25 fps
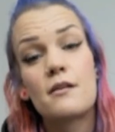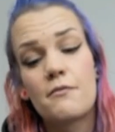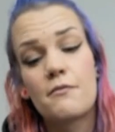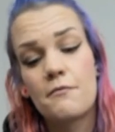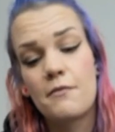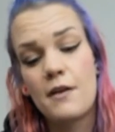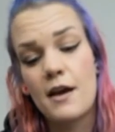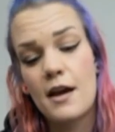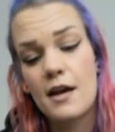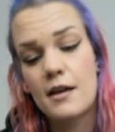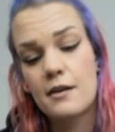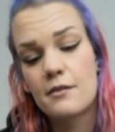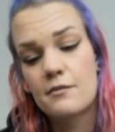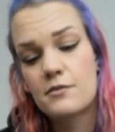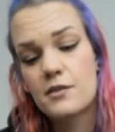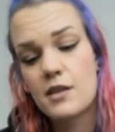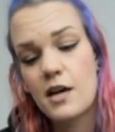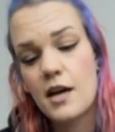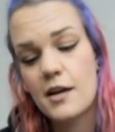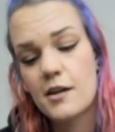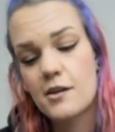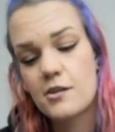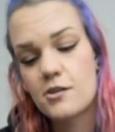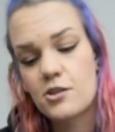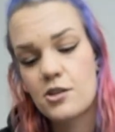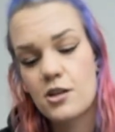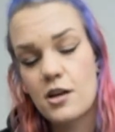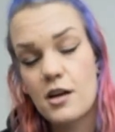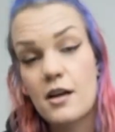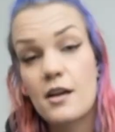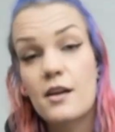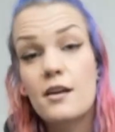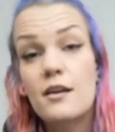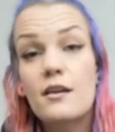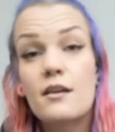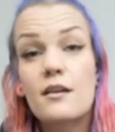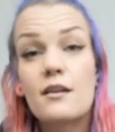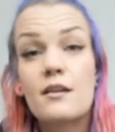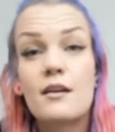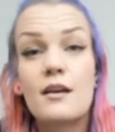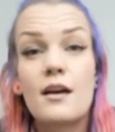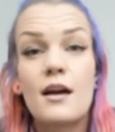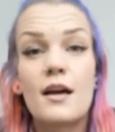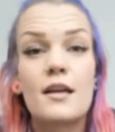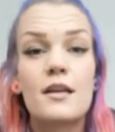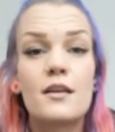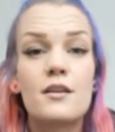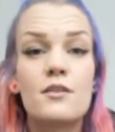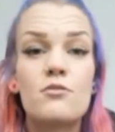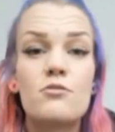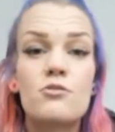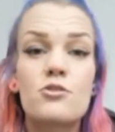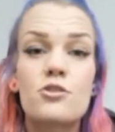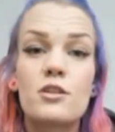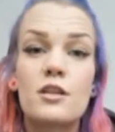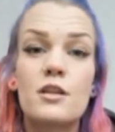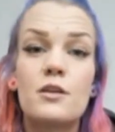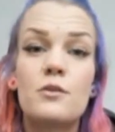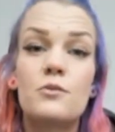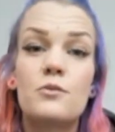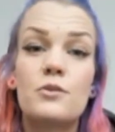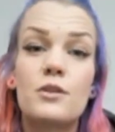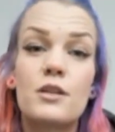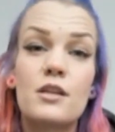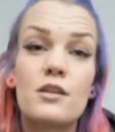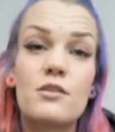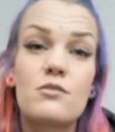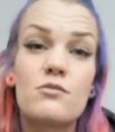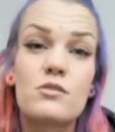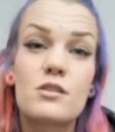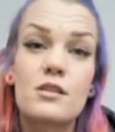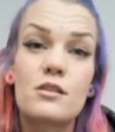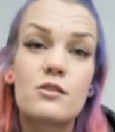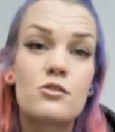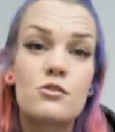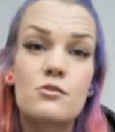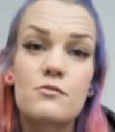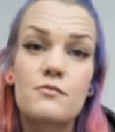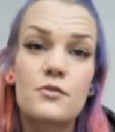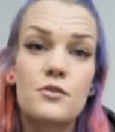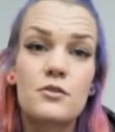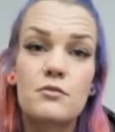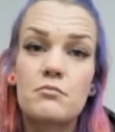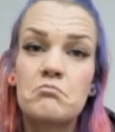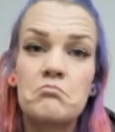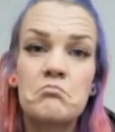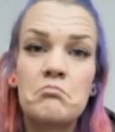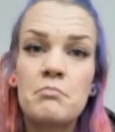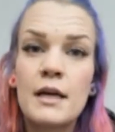a fan of Tyre Shine. I usually only use it just for